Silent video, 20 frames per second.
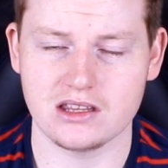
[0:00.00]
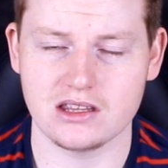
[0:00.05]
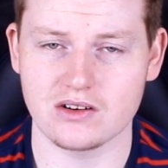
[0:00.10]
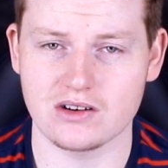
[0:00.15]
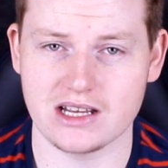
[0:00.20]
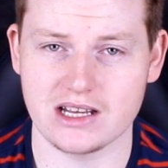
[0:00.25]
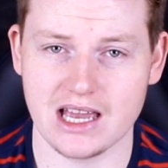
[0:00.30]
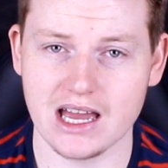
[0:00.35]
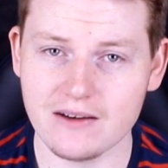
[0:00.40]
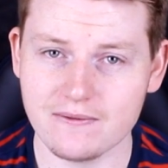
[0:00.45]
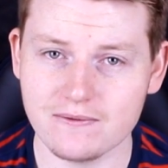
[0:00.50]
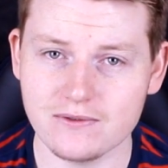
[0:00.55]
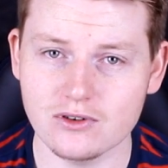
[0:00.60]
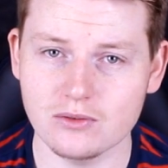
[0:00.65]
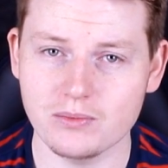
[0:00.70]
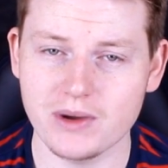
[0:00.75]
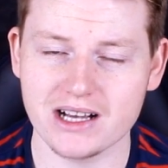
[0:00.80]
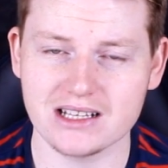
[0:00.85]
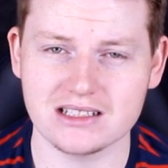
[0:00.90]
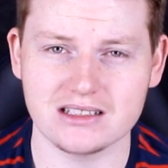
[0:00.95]
they already had
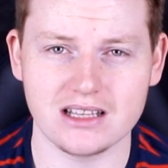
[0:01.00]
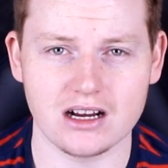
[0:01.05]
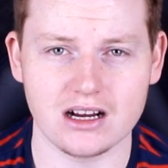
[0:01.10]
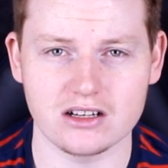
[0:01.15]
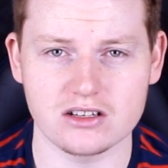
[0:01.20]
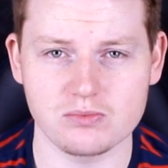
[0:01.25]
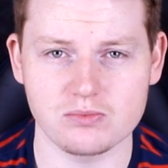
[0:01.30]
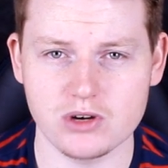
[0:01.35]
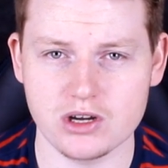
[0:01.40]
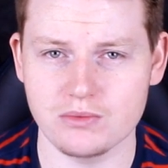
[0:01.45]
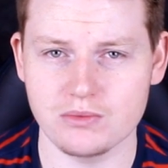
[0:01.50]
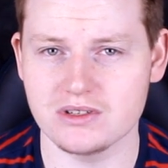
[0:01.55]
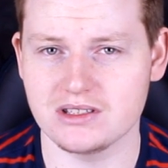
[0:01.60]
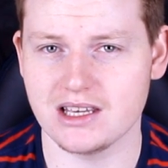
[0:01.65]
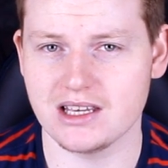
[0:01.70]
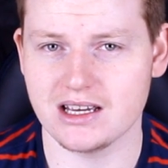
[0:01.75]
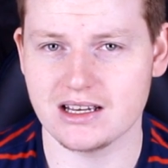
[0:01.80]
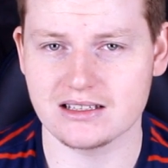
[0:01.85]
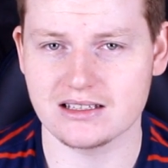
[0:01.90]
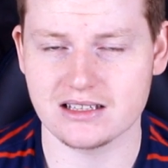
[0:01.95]
fullbacks. Darius Boyd was
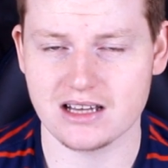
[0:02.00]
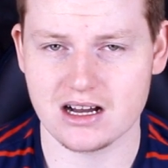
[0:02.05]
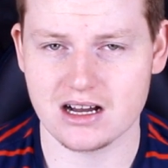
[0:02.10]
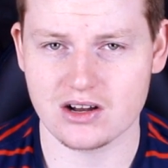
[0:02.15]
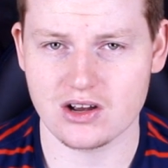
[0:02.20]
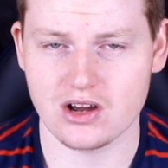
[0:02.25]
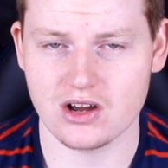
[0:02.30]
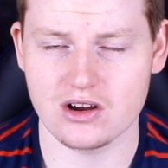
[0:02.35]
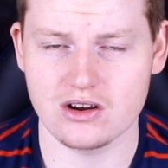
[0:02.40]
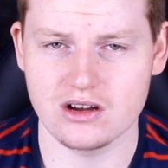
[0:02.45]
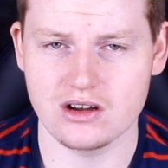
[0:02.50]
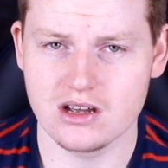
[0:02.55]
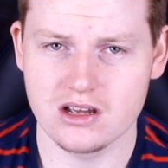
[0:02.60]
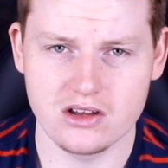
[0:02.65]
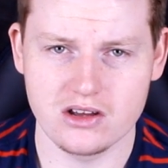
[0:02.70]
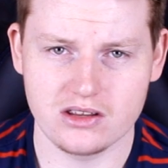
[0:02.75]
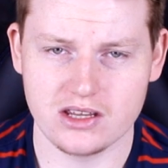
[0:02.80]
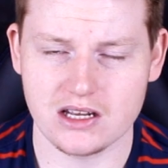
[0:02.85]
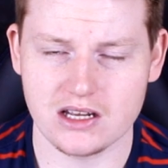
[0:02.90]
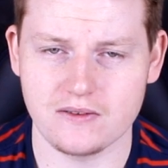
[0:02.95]
there. Osako
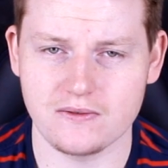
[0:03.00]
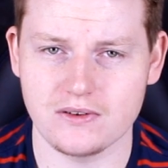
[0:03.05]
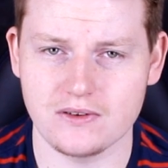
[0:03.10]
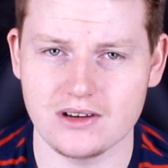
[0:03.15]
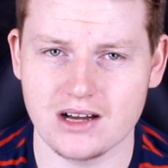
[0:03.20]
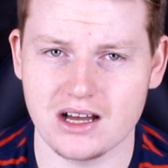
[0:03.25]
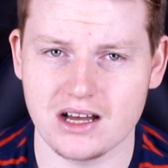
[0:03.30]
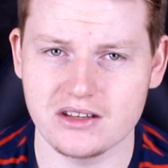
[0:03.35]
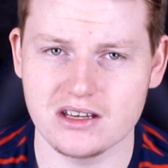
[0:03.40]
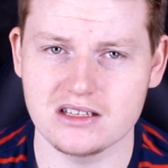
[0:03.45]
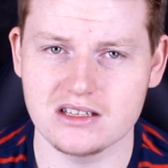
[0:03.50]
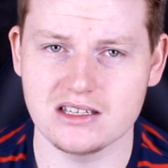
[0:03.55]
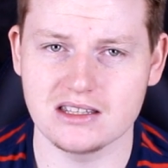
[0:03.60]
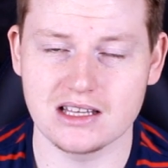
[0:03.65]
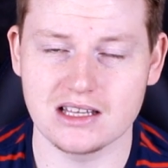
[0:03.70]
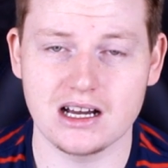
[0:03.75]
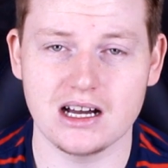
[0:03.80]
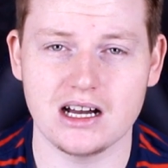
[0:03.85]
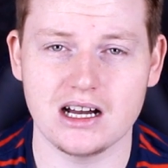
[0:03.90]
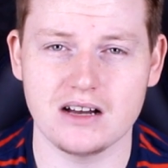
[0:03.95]
had a few others
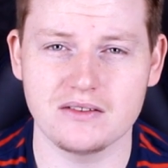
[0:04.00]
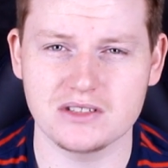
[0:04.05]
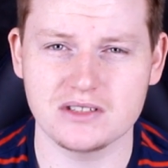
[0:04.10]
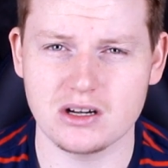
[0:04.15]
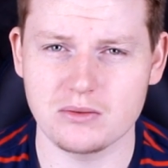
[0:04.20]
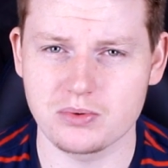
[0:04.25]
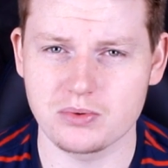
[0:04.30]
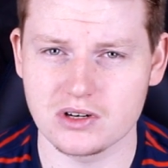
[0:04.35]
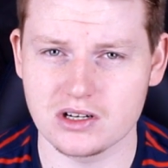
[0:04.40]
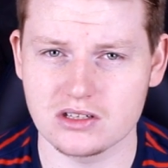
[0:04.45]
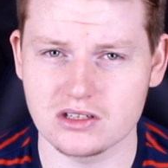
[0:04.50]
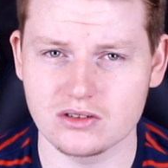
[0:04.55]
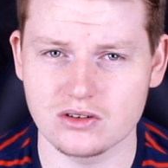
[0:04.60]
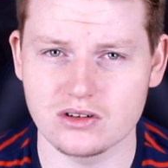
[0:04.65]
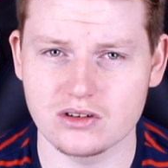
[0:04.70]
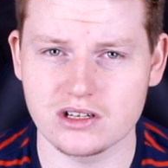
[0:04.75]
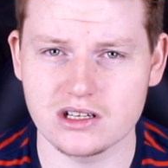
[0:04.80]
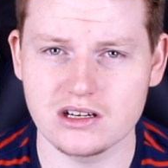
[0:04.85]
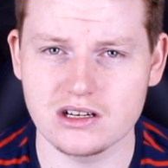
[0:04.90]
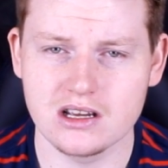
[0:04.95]
in the halves. They were pretty
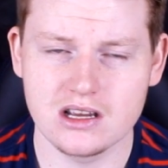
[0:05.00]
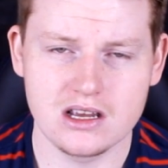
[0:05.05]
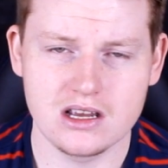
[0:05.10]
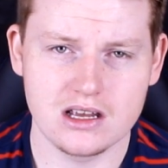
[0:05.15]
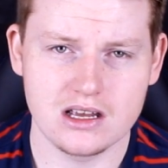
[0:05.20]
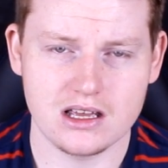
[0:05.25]
sorted.